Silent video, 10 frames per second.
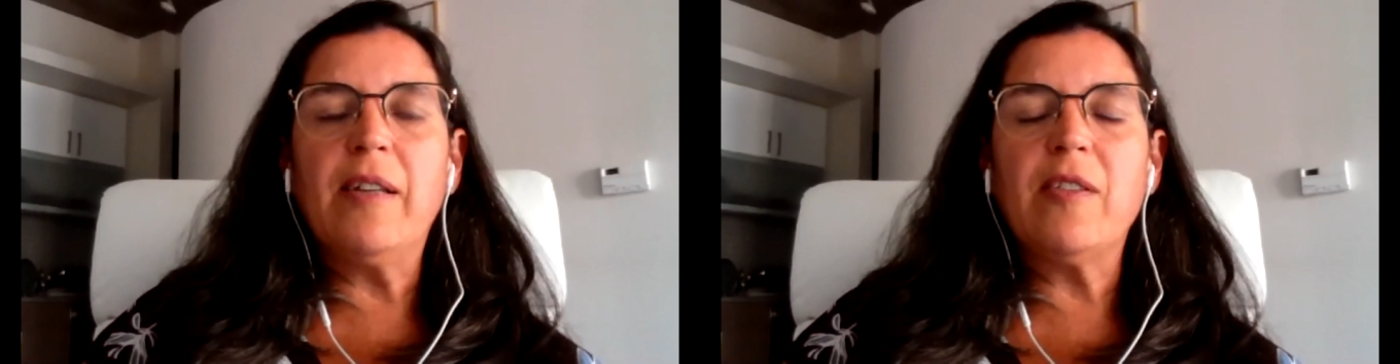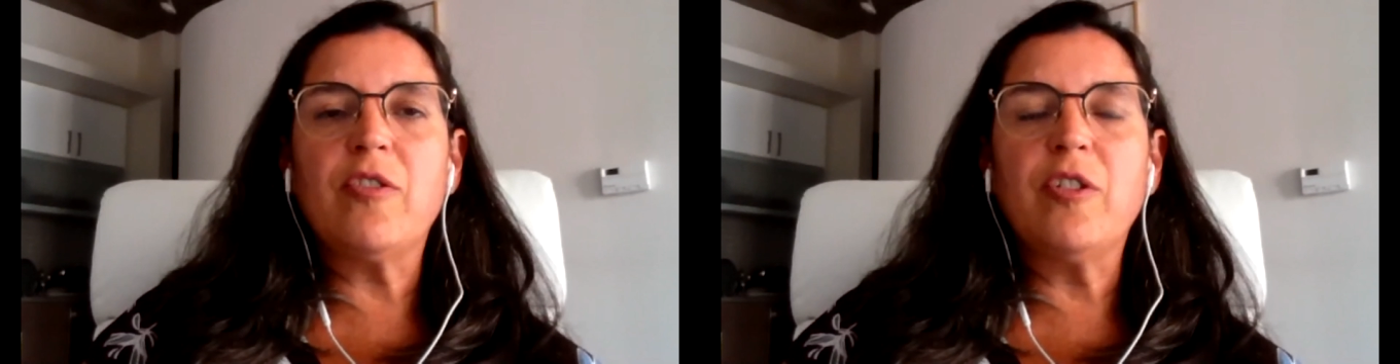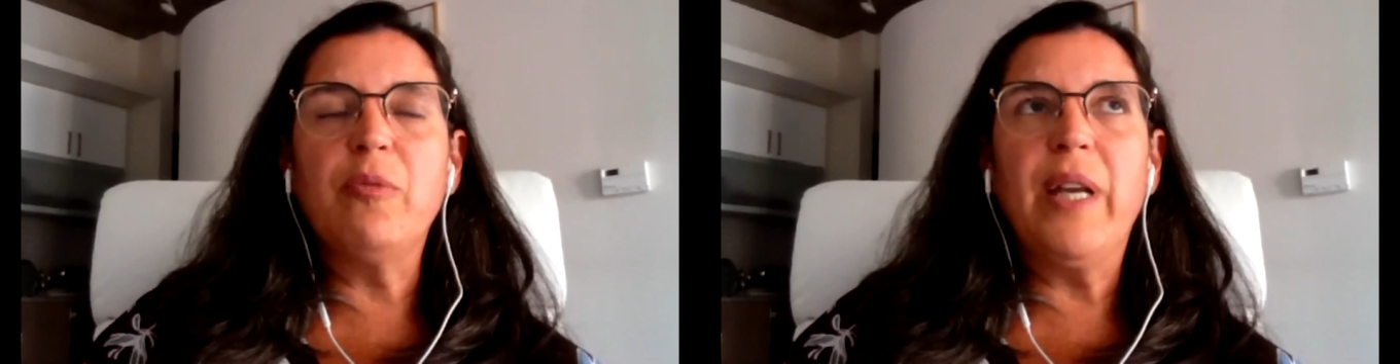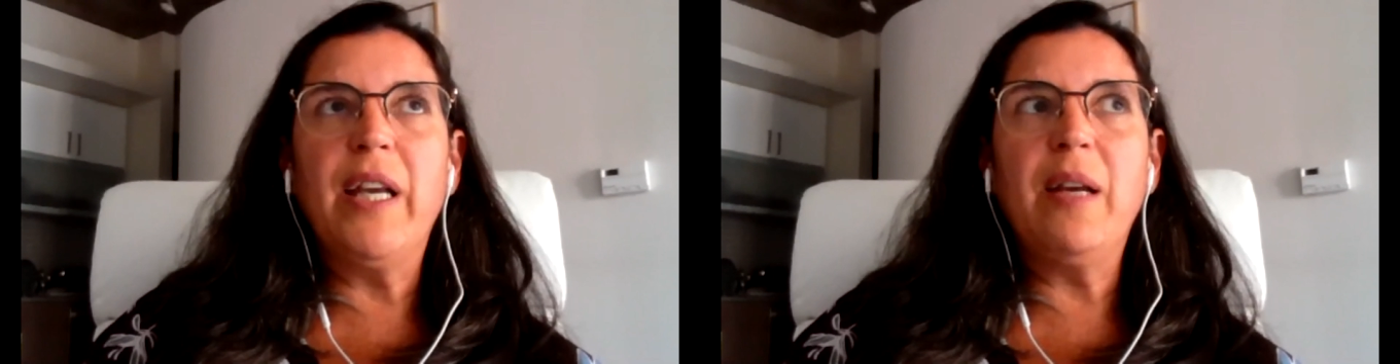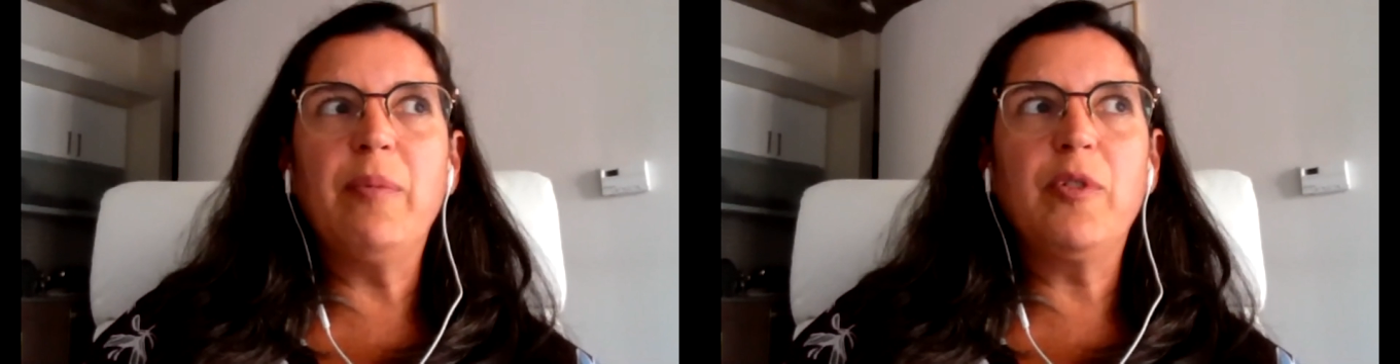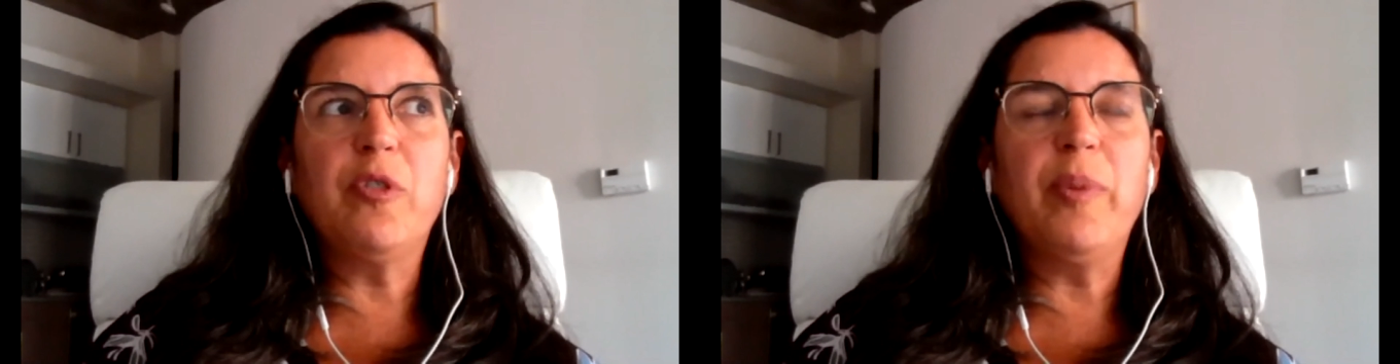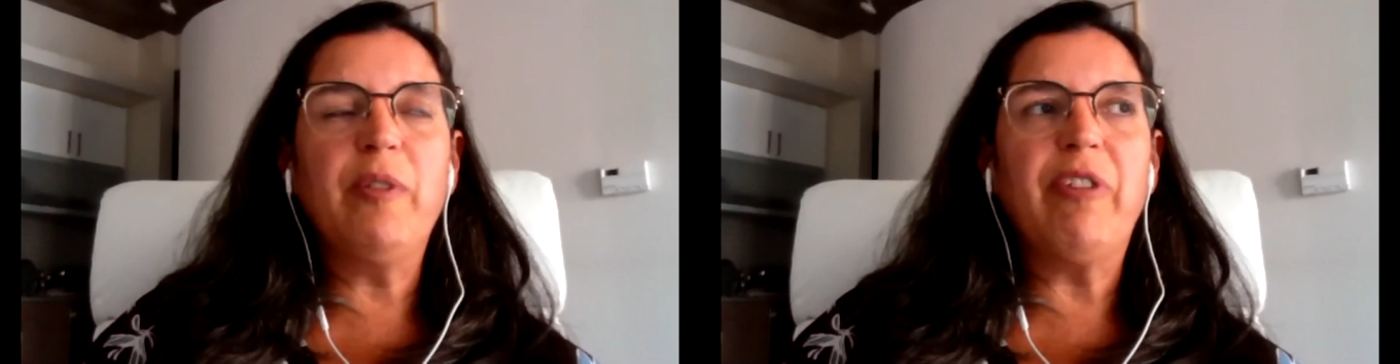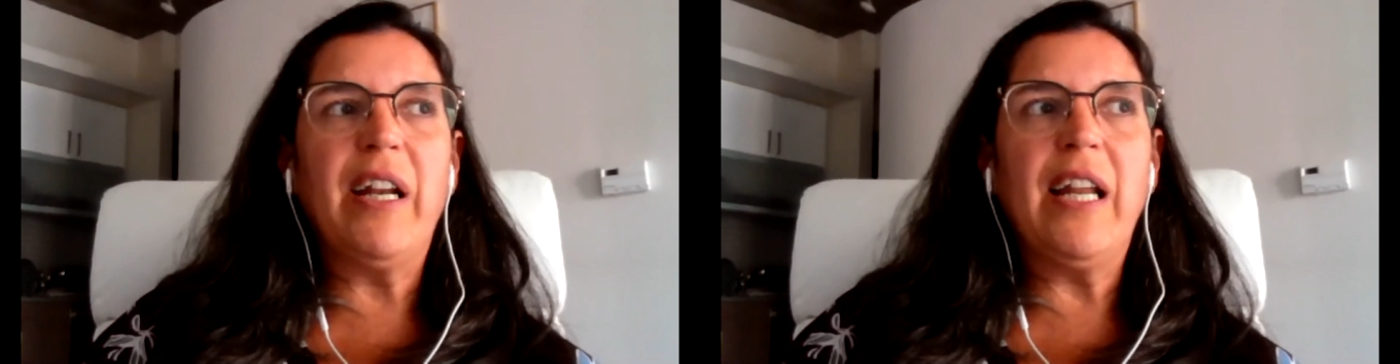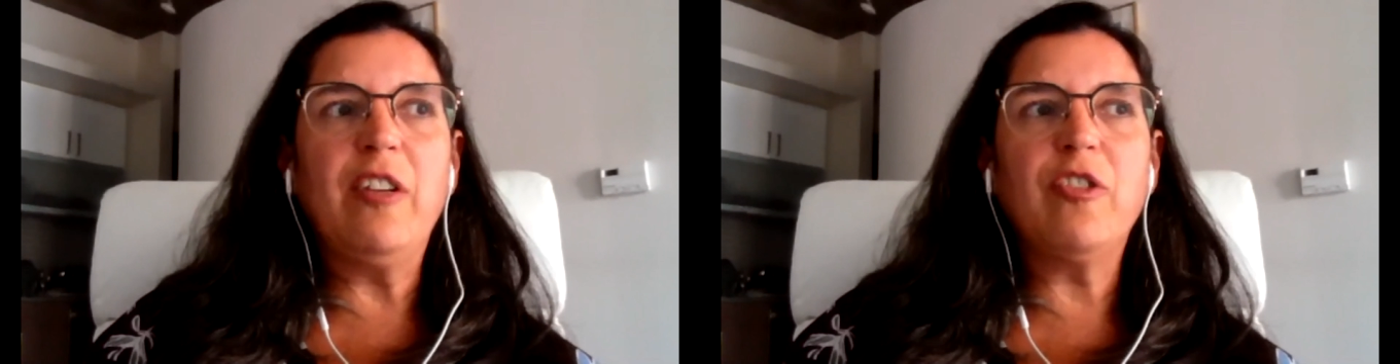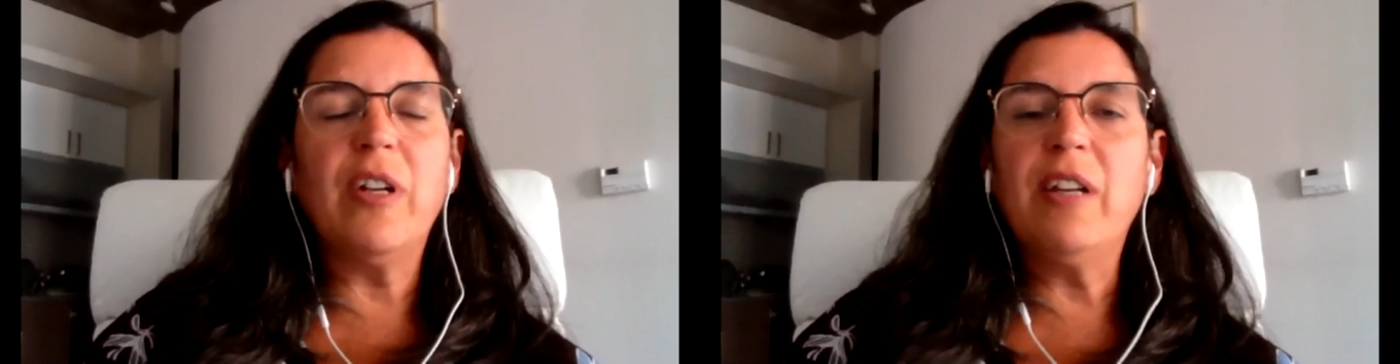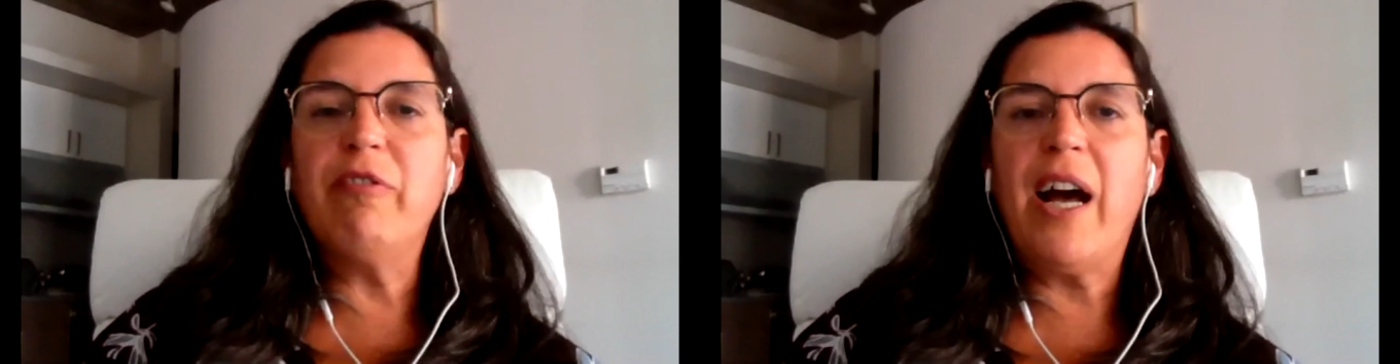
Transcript: still be able to be financially